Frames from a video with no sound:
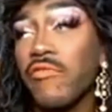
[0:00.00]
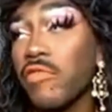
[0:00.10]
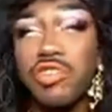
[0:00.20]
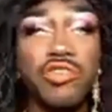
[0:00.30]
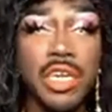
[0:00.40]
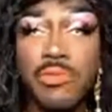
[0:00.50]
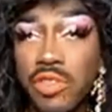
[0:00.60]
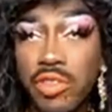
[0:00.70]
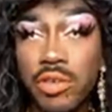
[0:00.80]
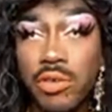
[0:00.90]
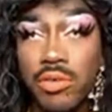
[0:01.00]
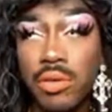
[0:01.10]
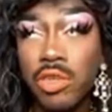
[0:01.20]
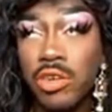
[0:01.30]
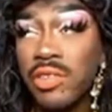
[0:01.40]
If they're frustrated
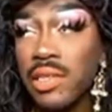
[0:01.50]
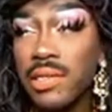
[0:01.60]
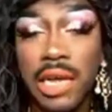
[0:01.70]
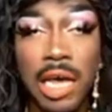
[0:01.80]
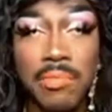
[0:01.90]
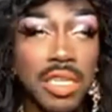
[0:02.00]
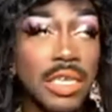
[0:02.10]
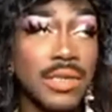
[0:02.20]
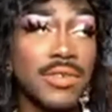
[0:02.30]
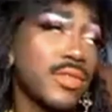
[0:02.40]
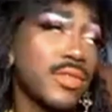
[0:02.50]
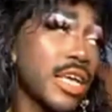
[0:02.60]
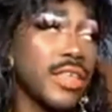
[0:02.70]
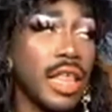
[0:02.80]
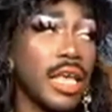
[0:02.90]
with you during this time, please
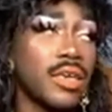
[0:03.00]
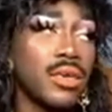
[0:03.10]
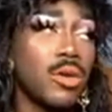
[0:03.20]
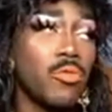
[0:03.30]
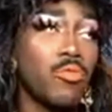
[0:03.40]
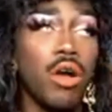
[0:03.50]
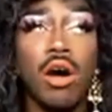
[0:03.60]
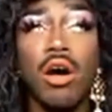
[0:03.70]
understand that, like,